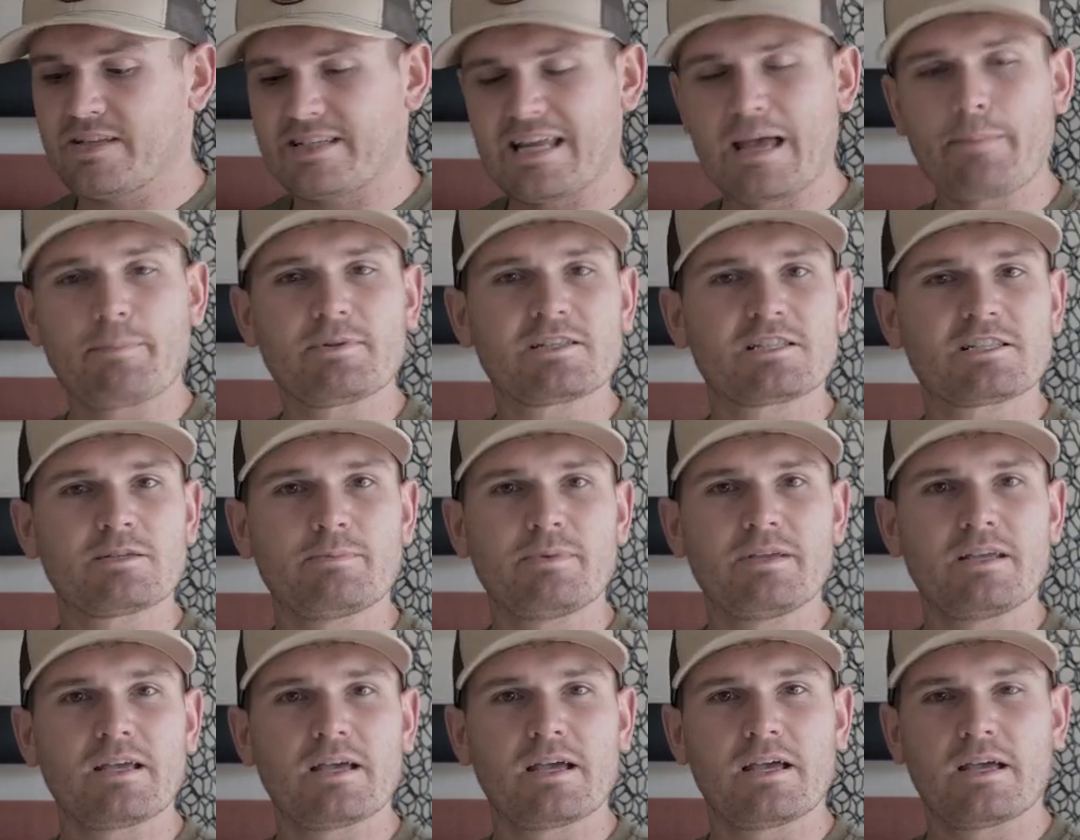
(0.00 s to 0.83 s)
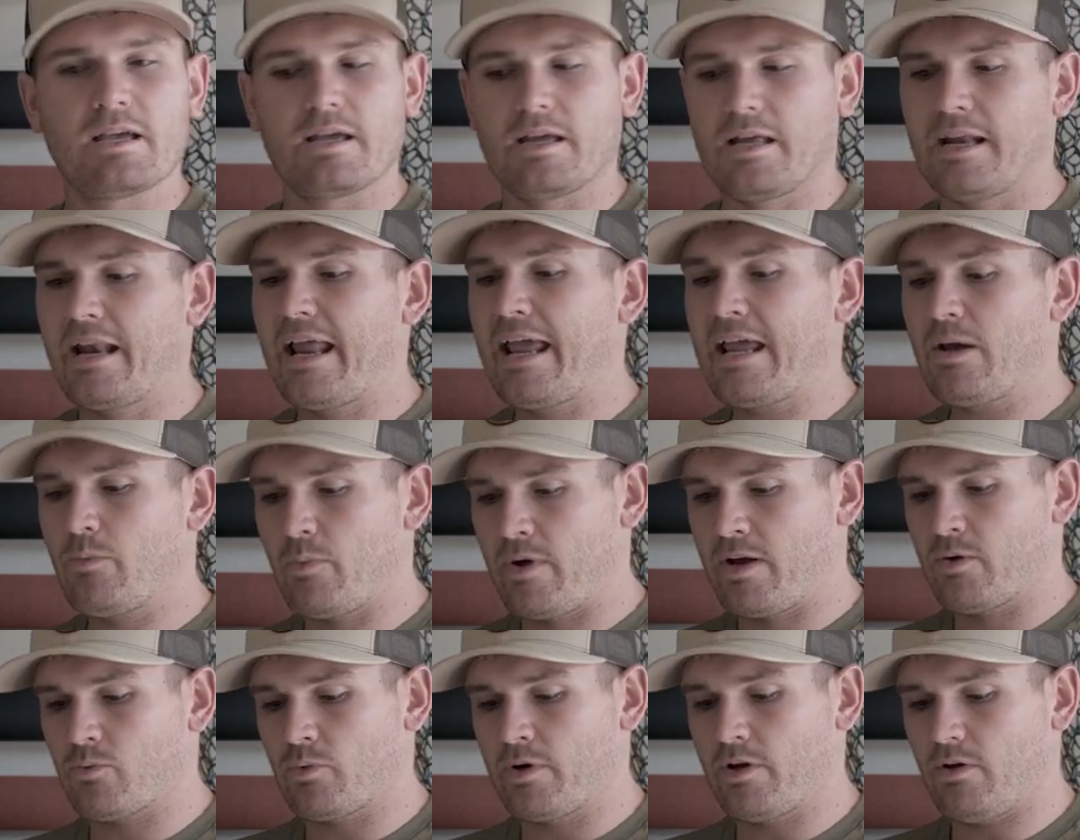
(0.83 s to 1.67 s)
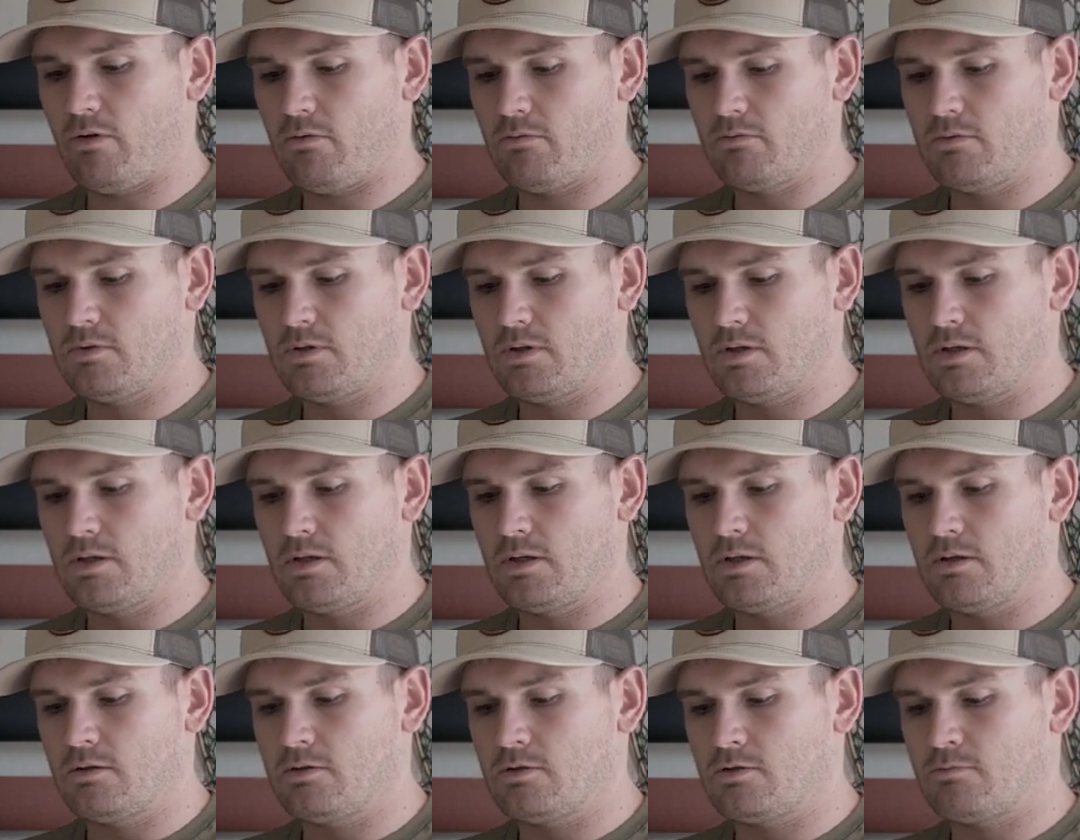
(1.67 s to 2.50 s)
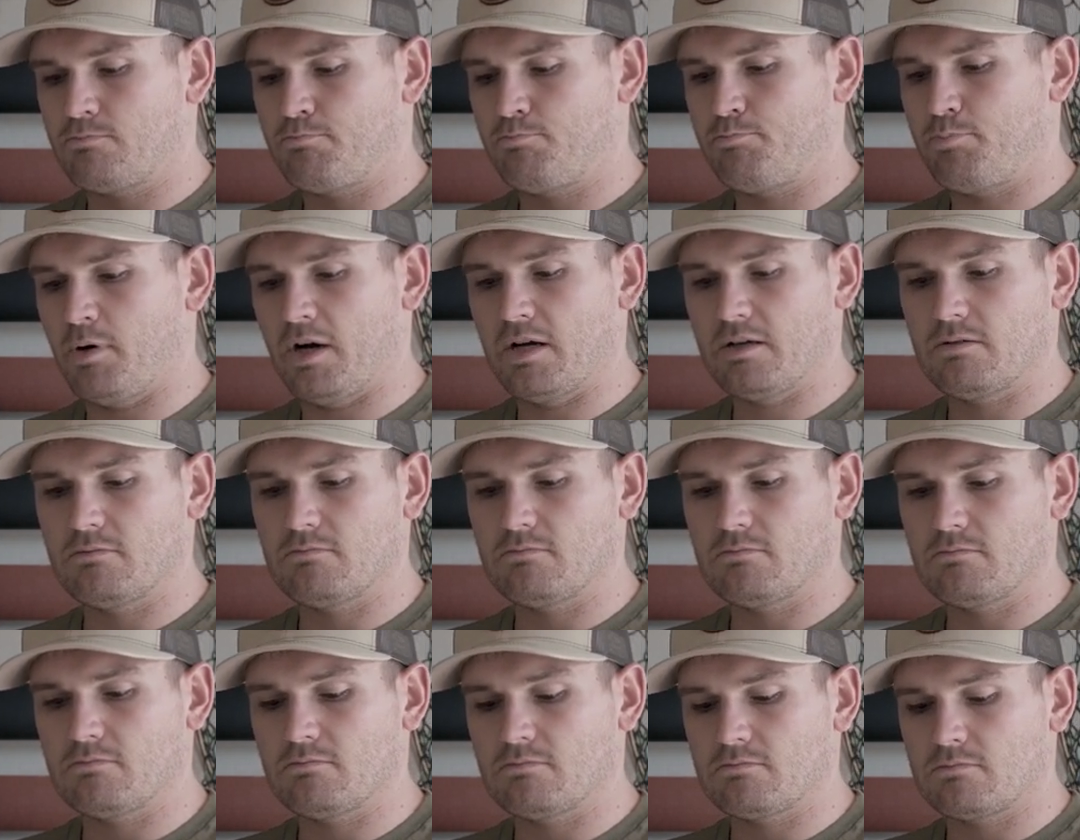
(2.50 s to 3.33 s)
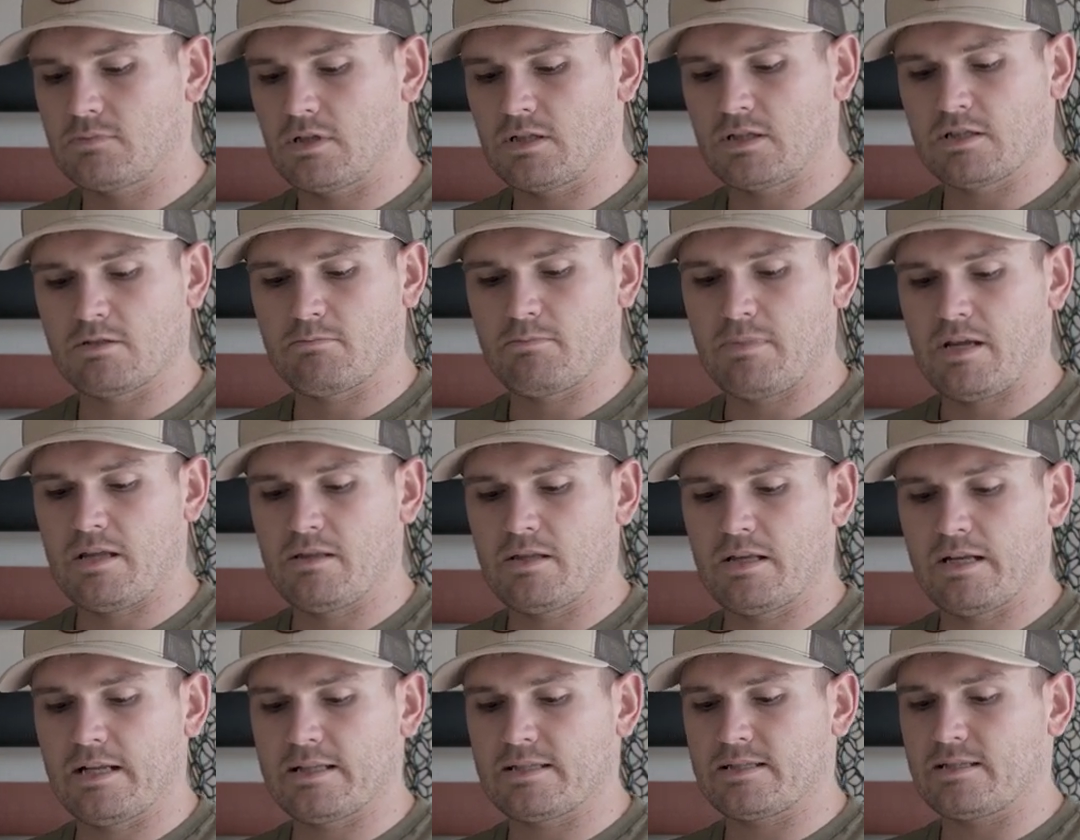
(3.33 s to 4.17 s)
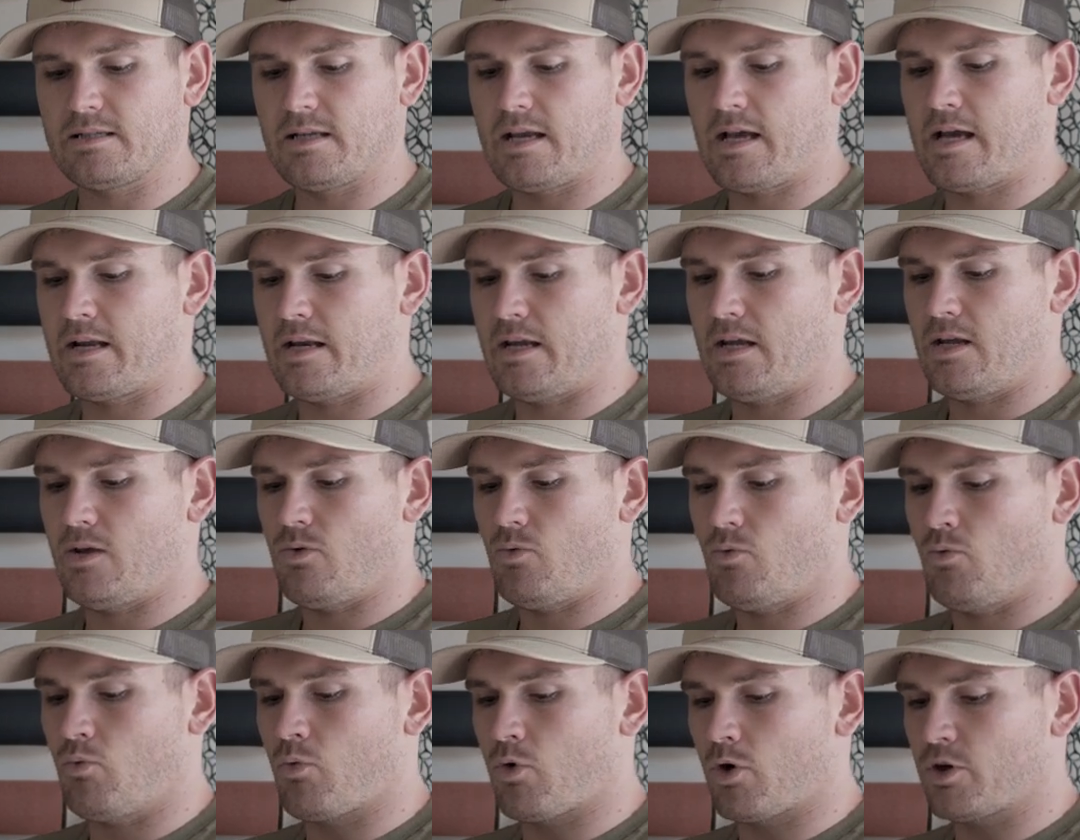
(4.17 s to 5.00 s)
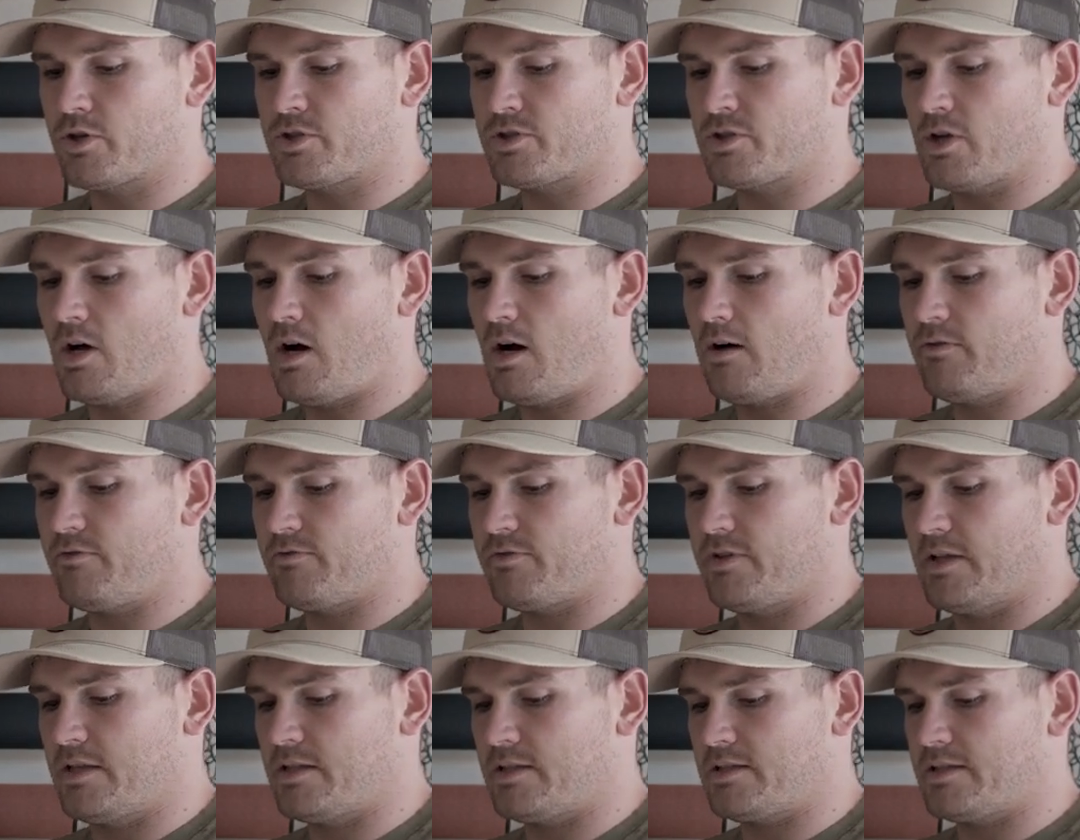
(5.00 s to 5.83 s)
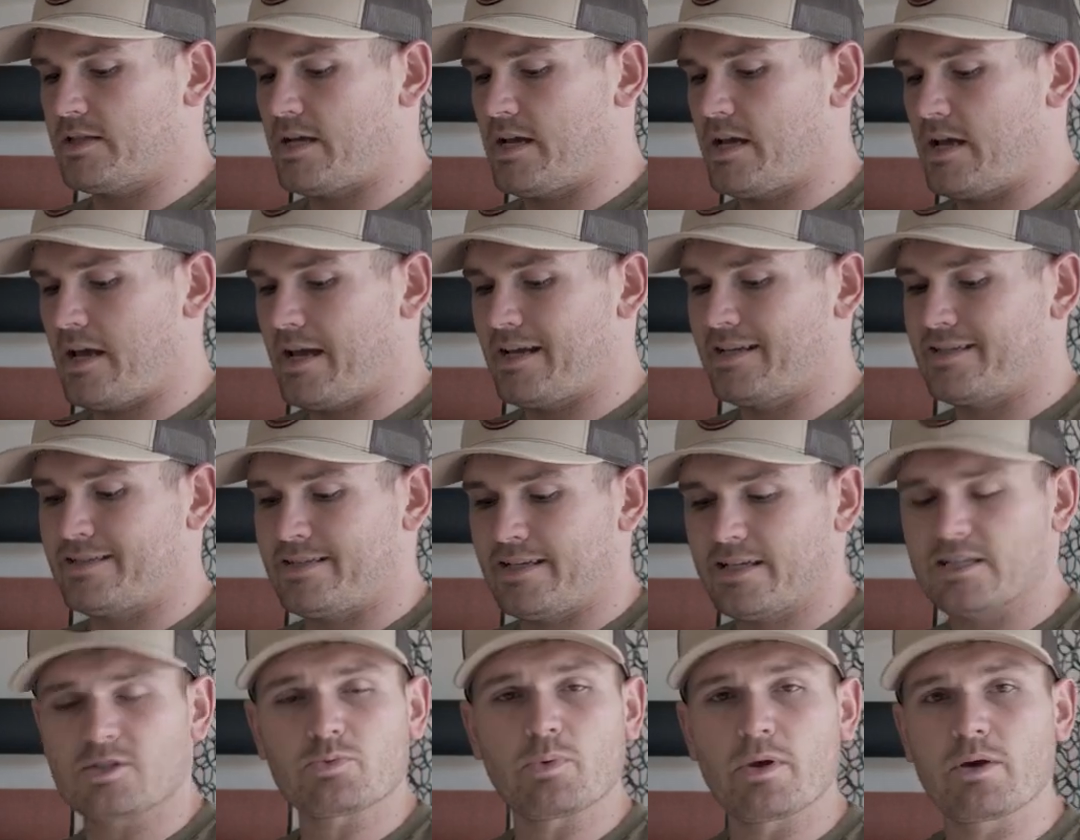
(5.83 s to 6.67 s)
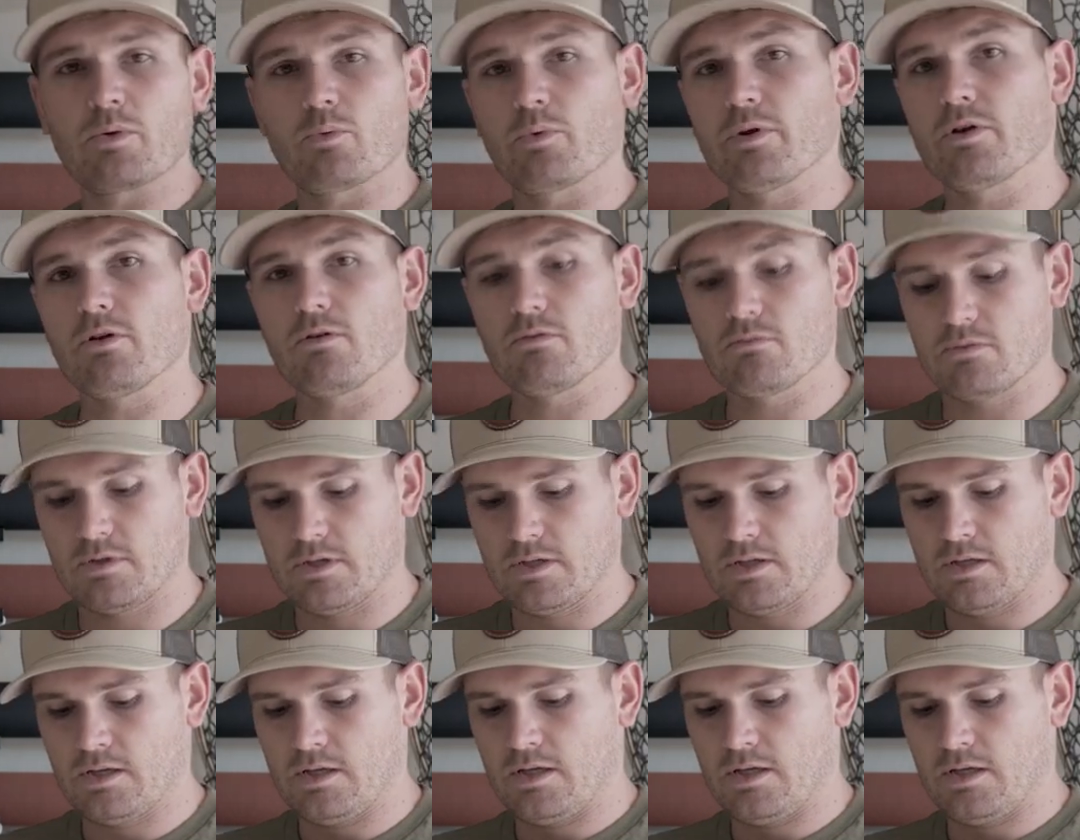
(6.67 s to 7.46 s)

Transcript: This happens to be an 8-weight reel, but that doesn't mean that it's any worse off than, say, a 6-weight reel